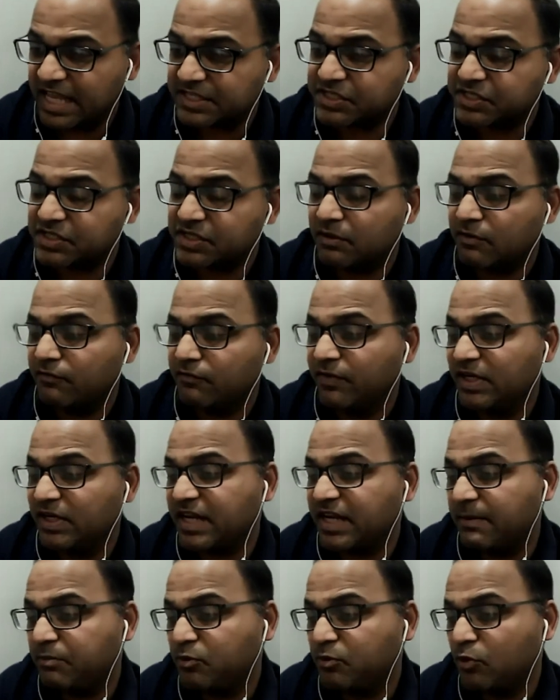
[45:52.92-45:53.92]
yes,
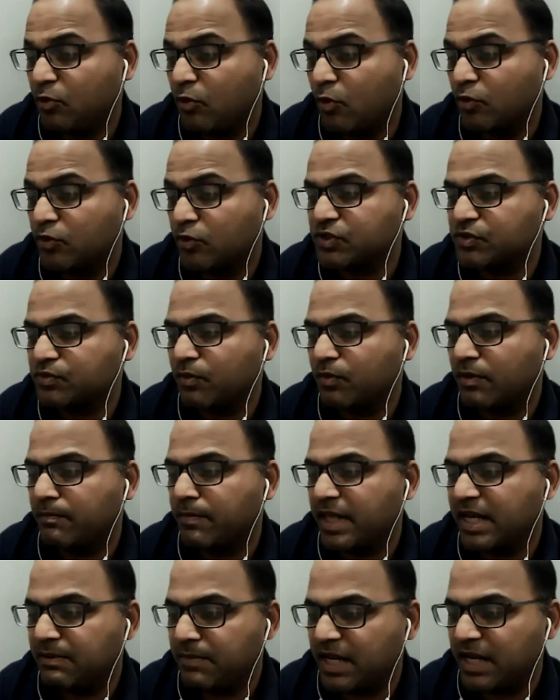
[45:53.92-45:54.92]
when type 2 goes for
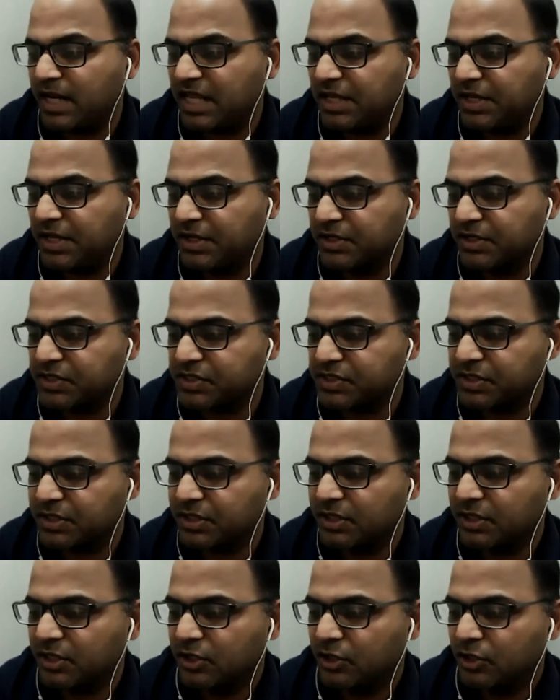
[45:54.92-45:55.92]
many, many
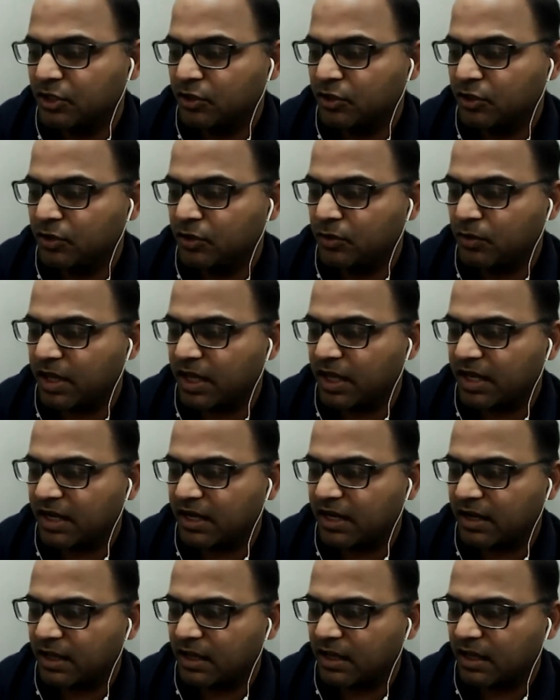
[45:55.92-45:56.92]
years, you
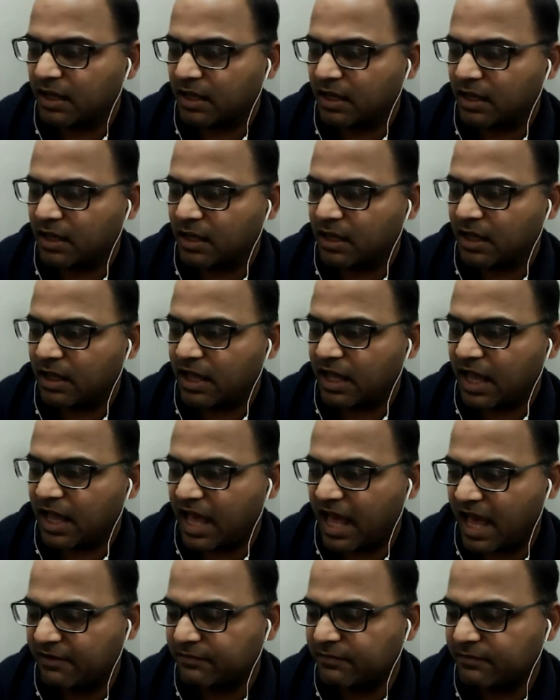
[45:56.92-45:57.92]
can
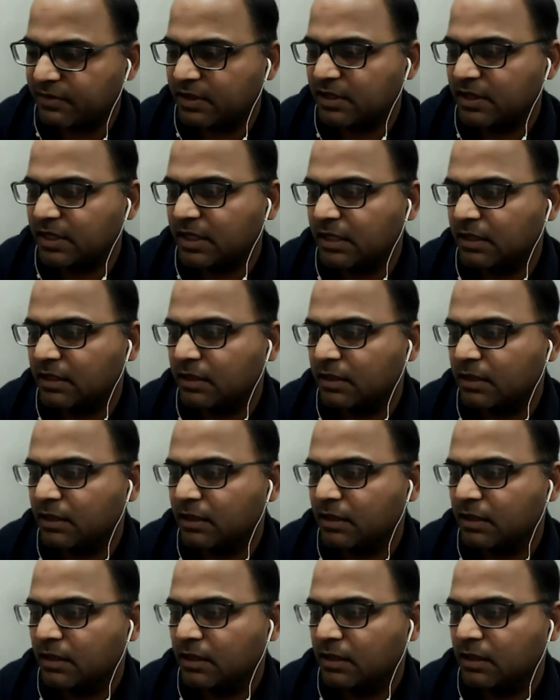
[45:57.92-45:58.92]
have
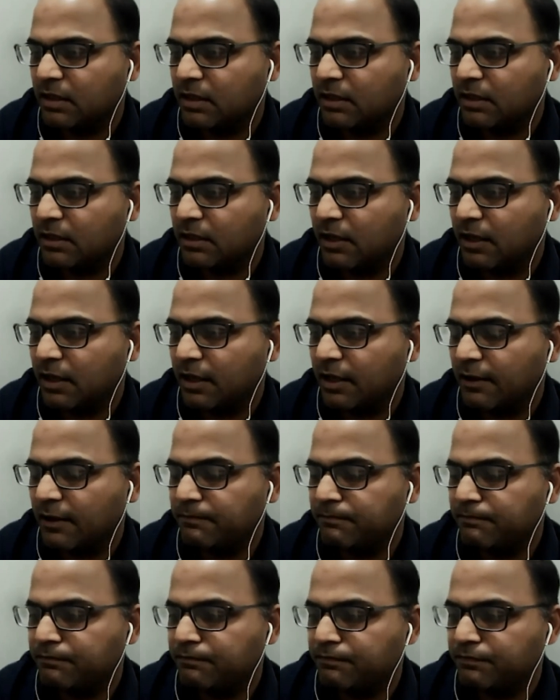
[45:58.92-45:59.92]

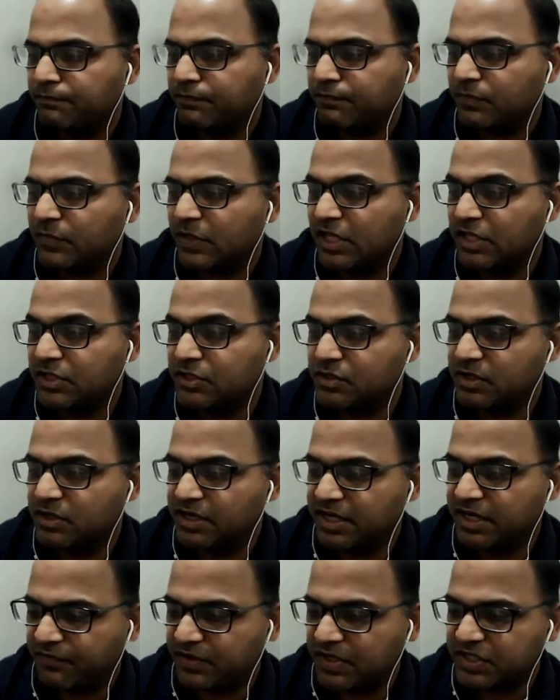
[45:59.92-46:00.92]
um,
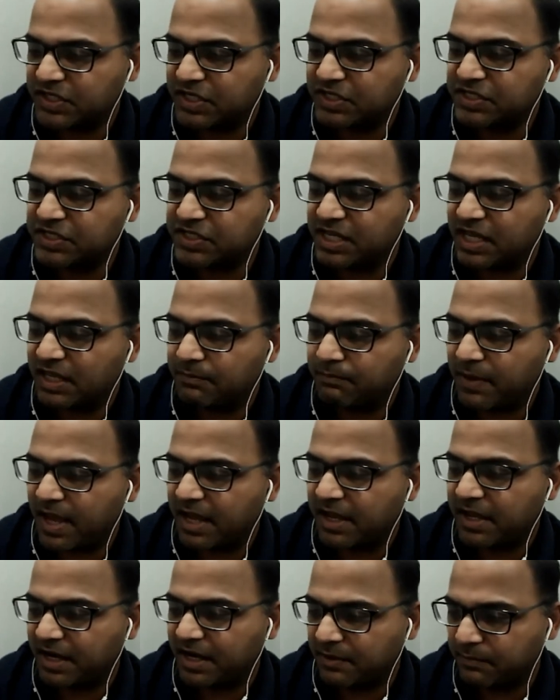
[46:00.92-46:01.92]
insulin deficiency and
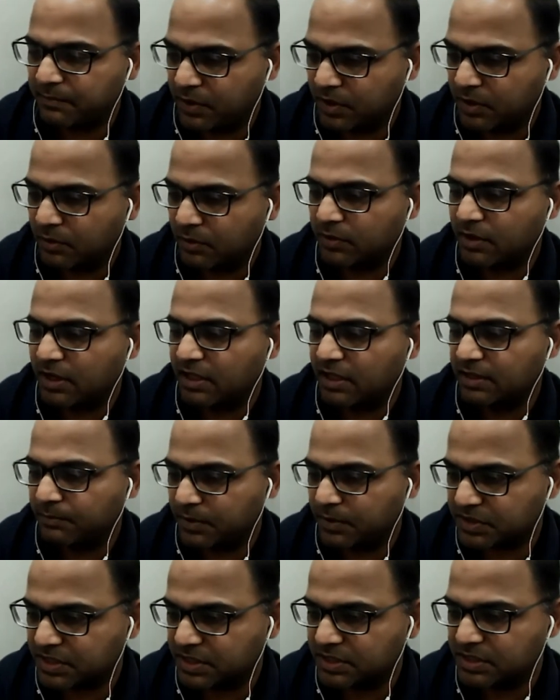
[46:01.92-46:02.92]
pancreatic burnout,
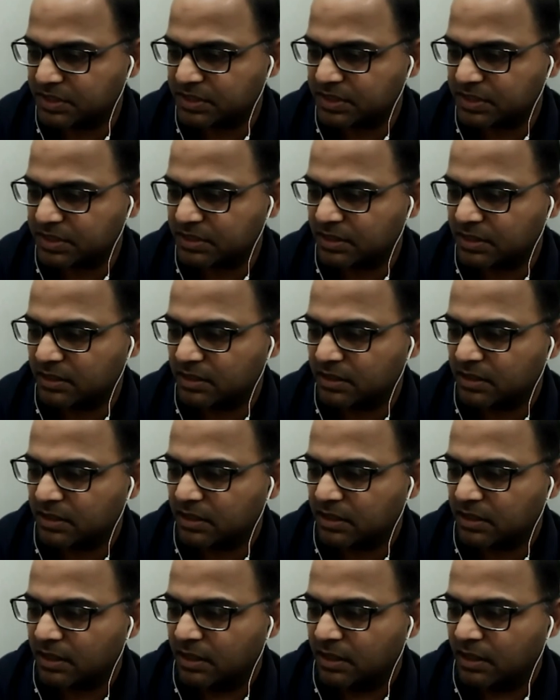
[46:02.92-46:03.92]
the persons
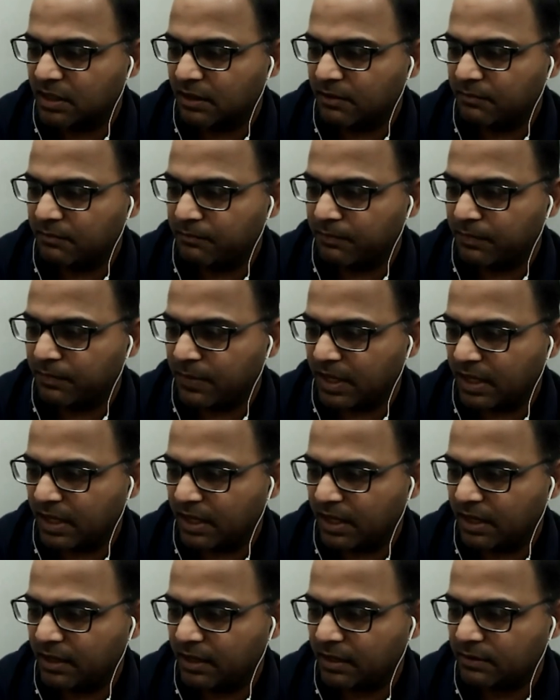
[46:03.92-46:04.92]

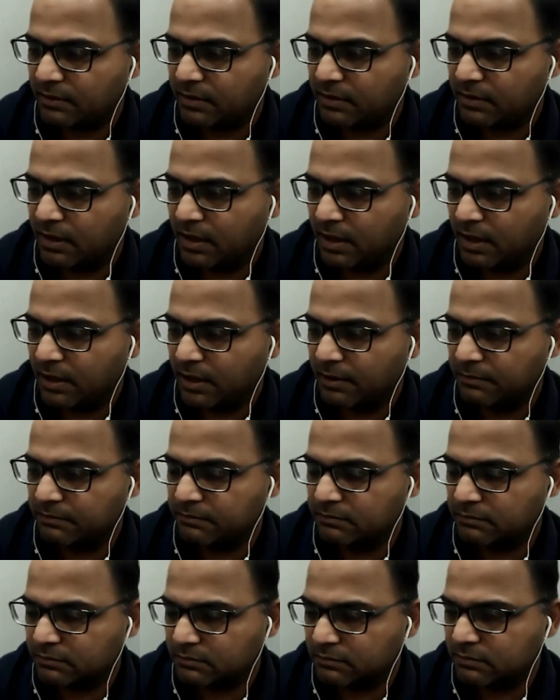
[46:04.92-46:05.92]
may
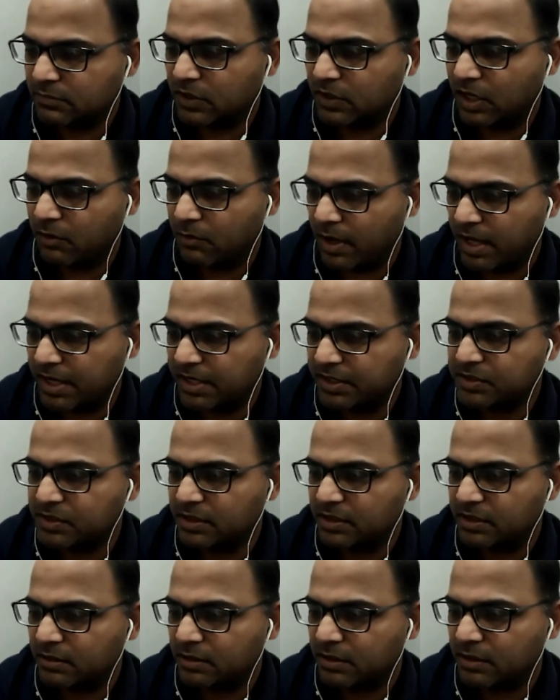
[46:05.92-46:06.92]
um, require
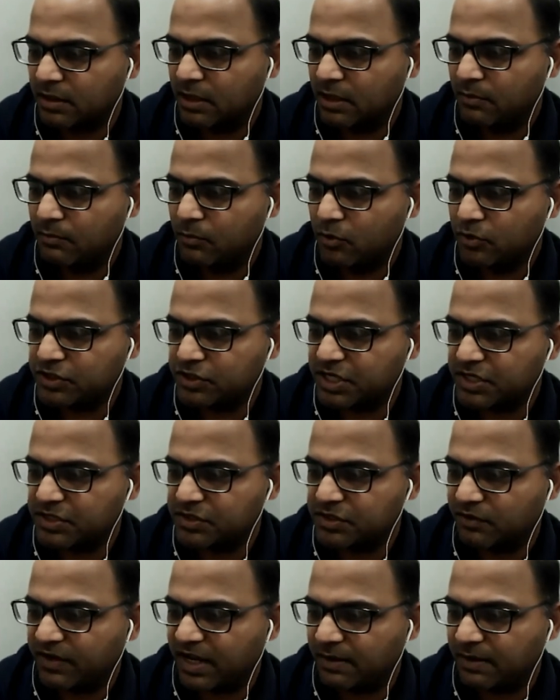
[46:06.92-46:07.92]
insulin. Most
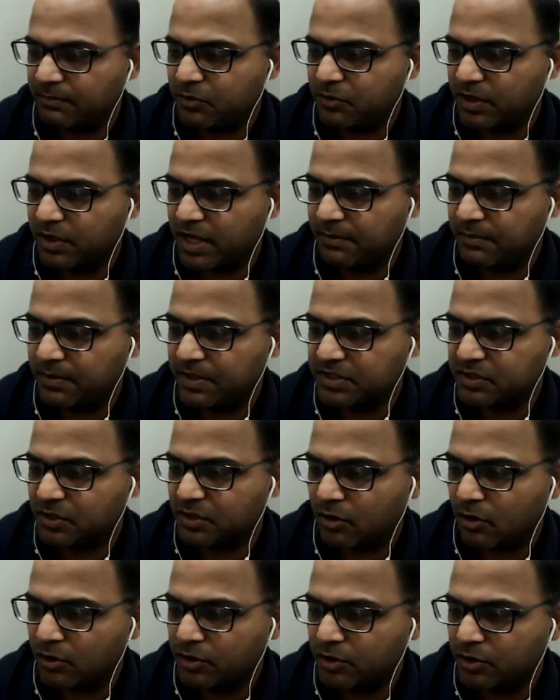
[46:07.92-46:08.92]
cases of type 2
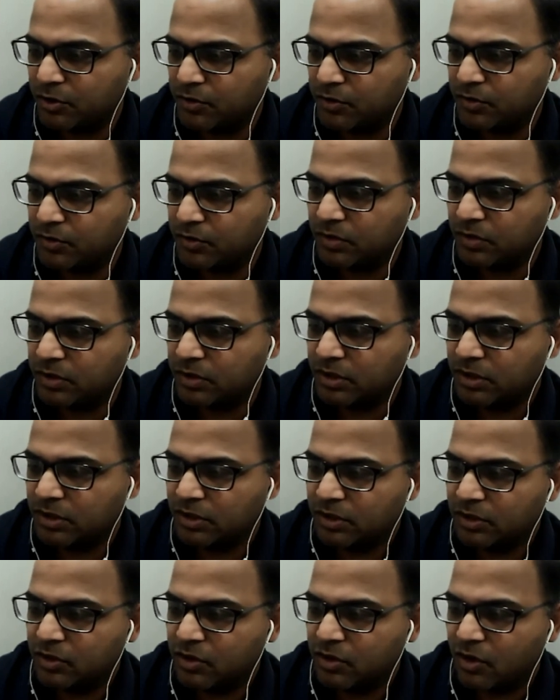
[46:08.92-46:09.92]
diabetes are not due to
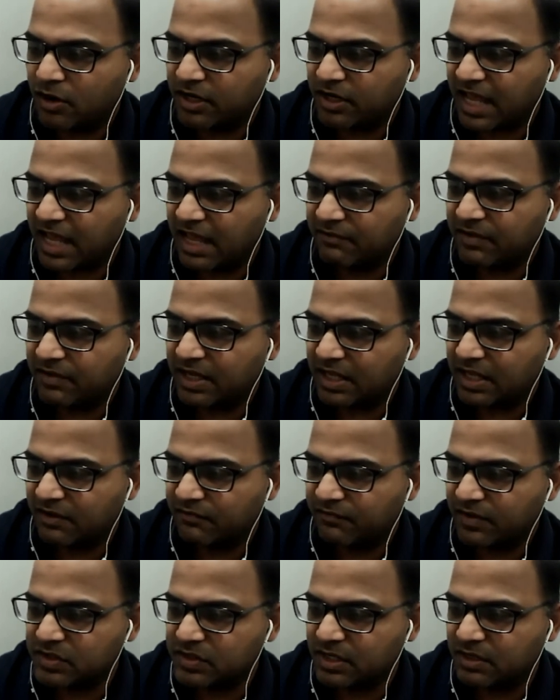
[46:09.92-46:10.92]
not having
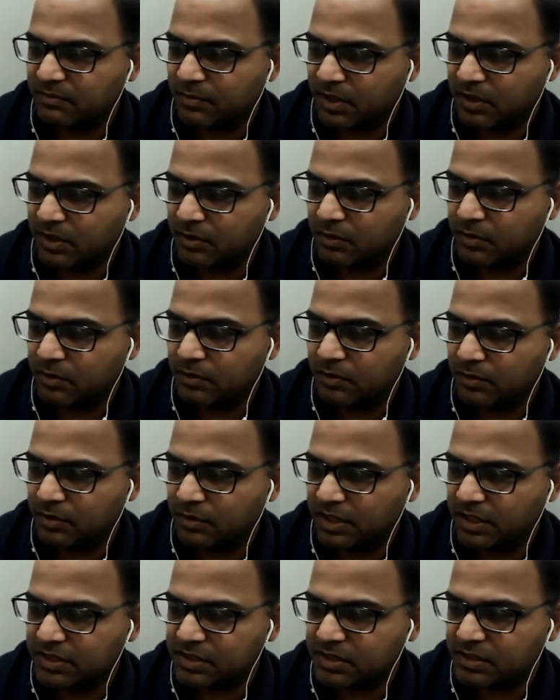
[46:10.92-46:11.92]
enough insulin, but due
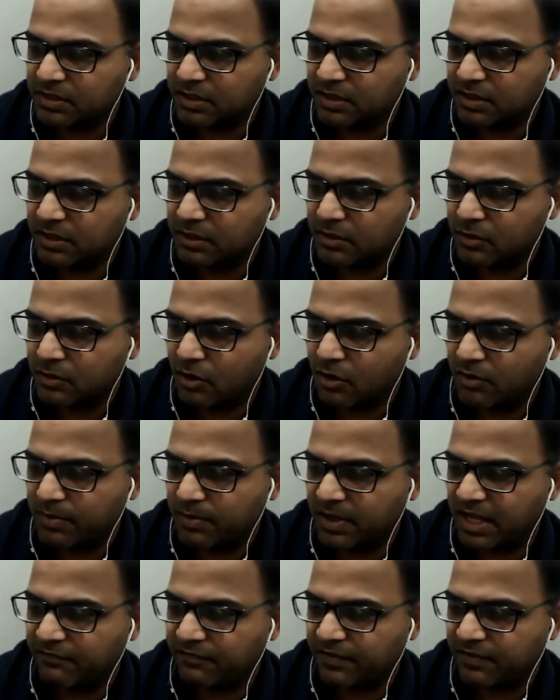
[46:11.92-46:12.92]
to insulin
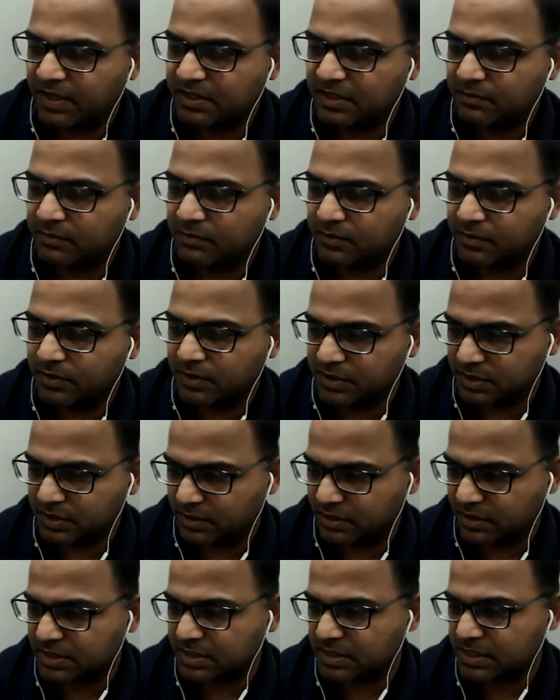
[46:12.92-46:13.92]
not being effective due to
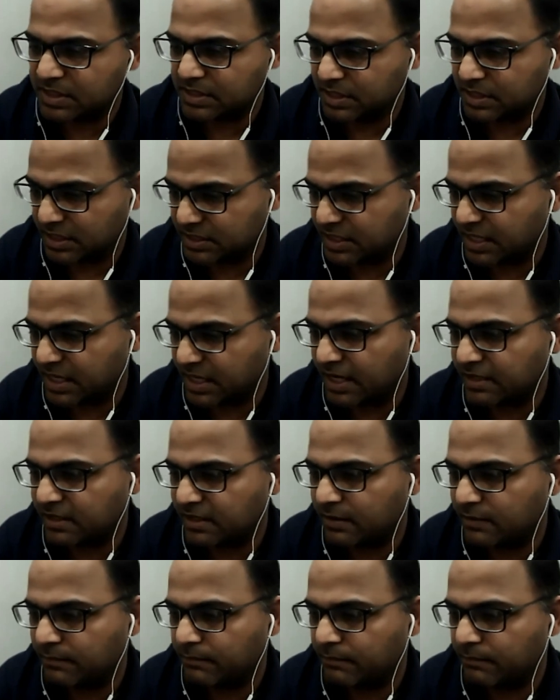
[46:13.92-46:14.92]
insulin resistance. That's
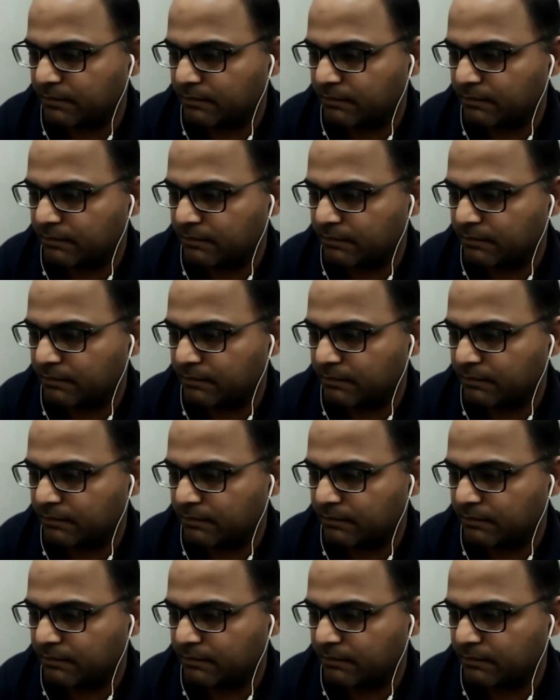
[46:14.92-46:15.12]
correct.